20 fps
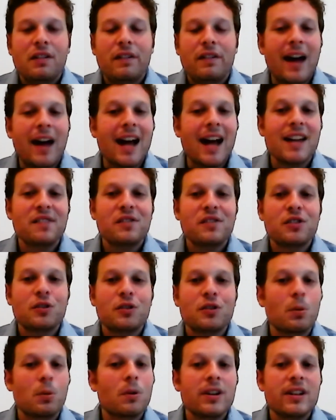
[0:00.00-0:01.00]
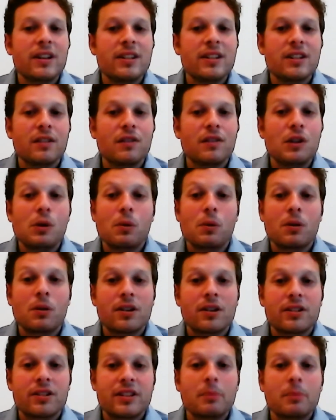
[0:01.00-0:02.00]
five stories of
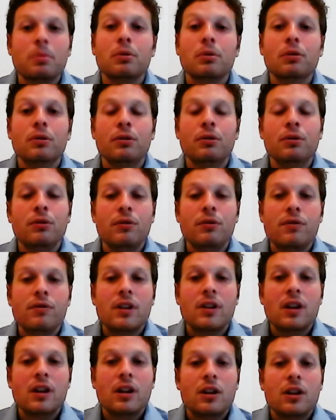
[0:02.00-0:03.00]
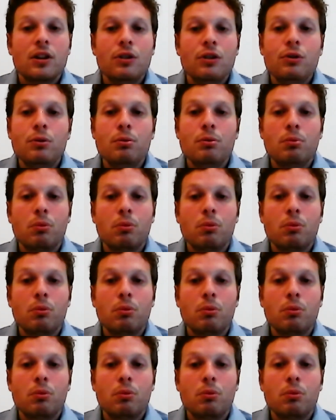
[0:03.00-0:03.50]
yours that proved you